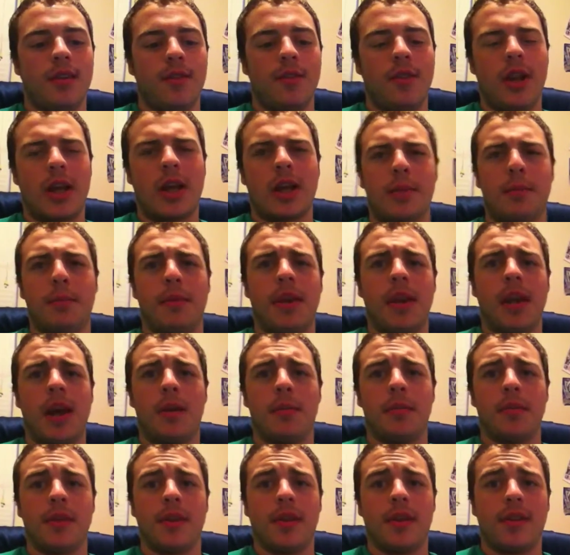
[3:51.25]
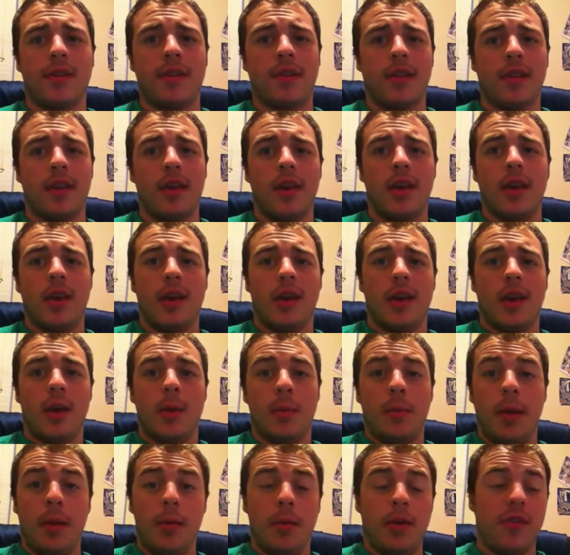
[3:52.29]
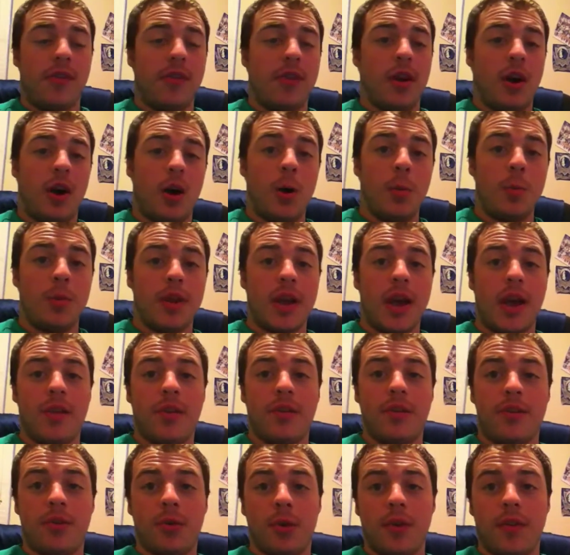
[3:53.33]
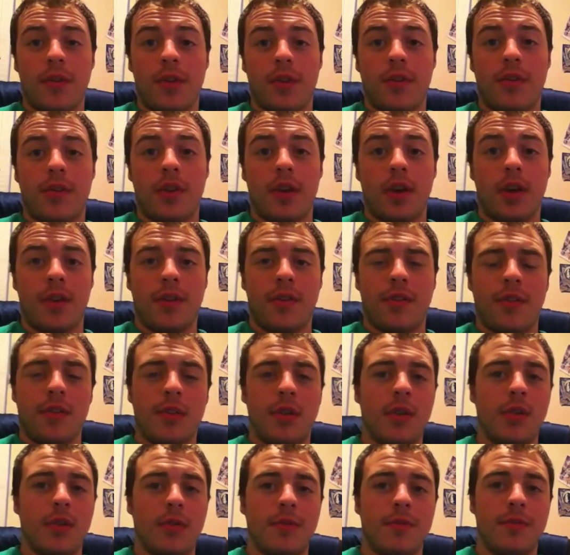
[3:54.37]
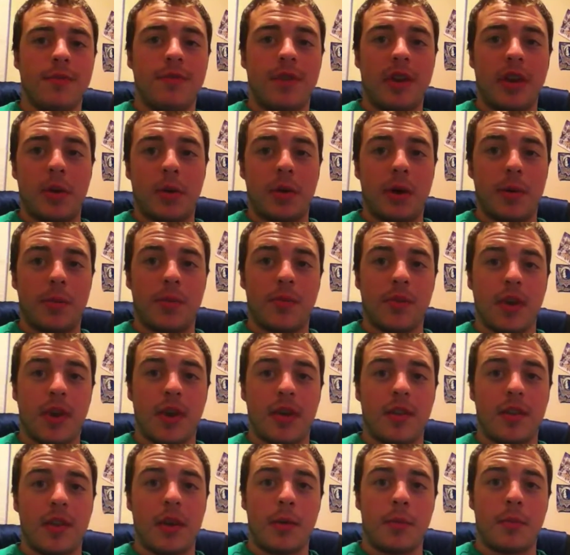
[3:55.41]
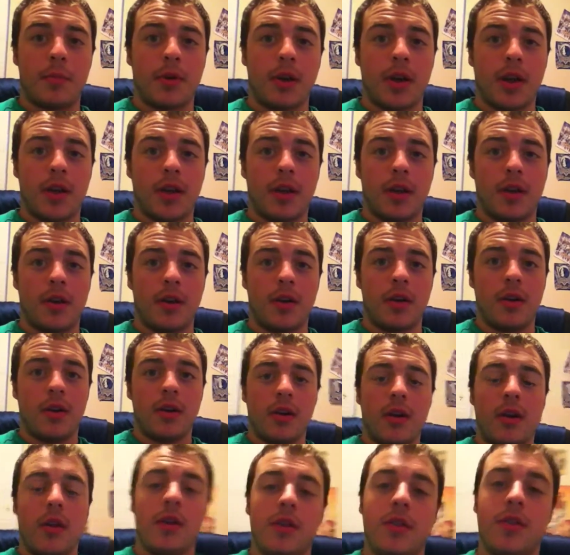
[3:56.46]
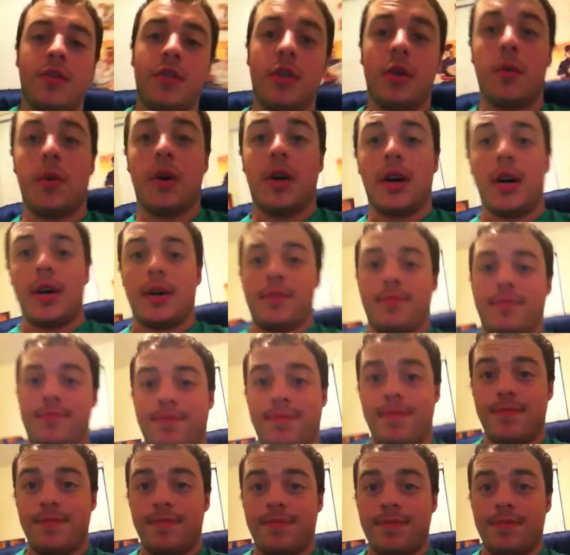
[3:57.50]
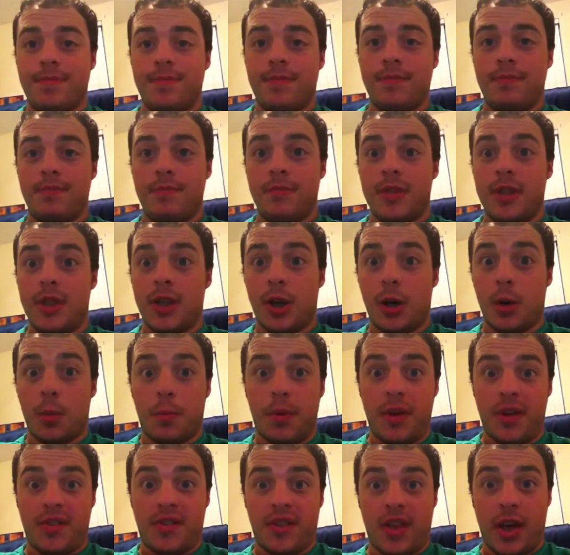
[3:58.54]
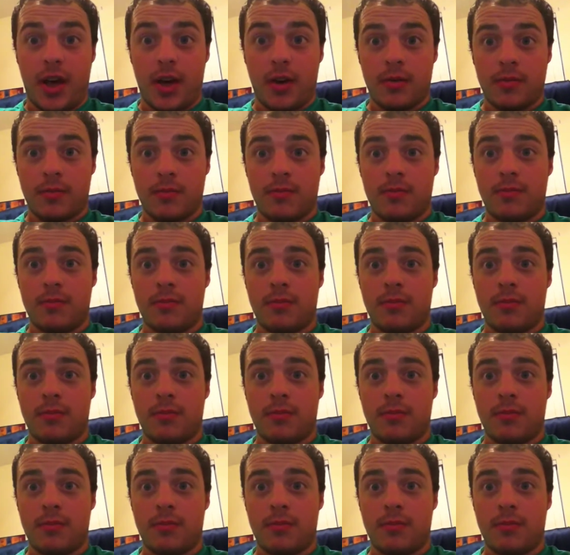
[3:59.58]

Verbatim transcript: for like a midnight release. But anyways, you know, I hope you guys enjoyed this uh, this little video update that I'm bringing y'all. So, uh, you know, peace out.